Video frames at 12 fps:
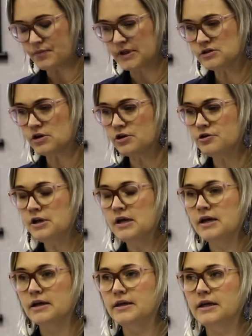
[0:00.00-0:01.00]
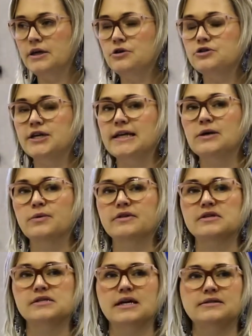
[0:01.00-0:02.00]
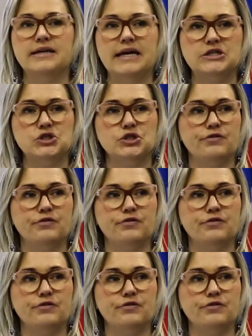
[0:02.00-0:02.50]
So here you're dealing with the citation